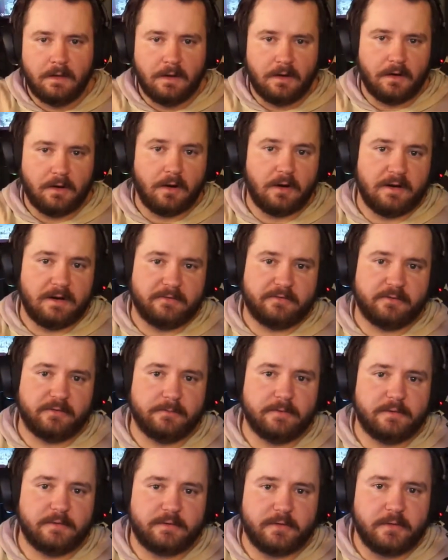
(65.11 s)
Alright, so I'm
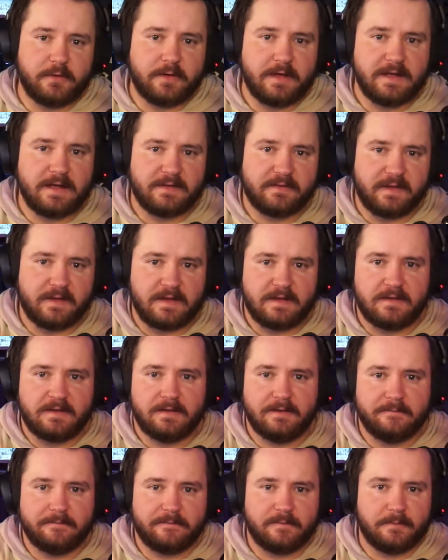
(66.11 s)
going to show you guys a
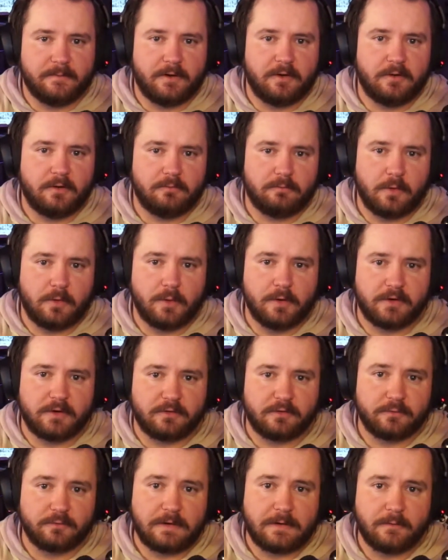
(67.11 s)
clip from a heroic
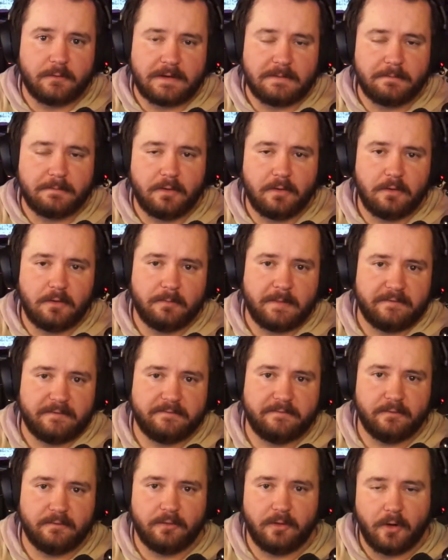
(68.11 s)
Shriekwing pull, my
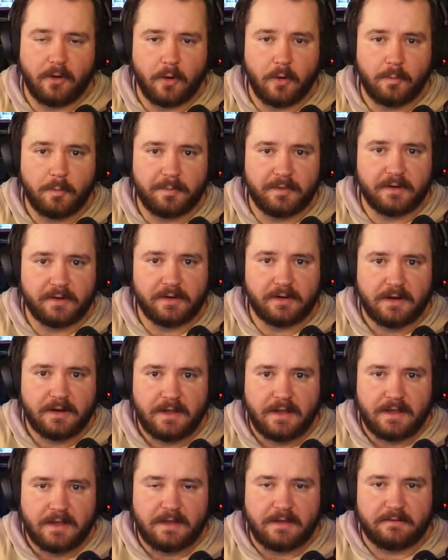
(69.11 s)
full opener,
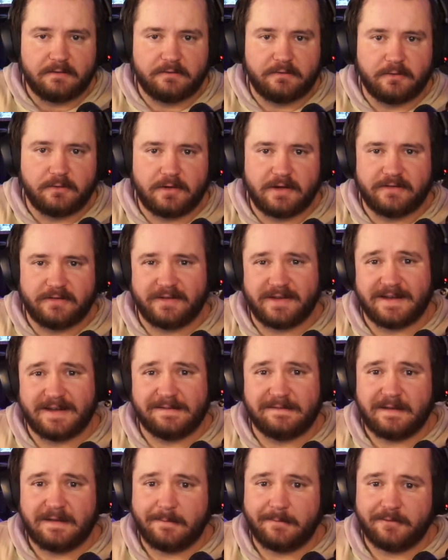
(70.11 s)
and show you guys the kind of
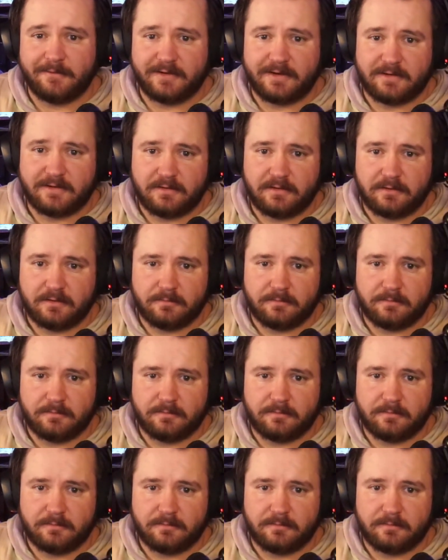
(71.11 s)
damage it can do.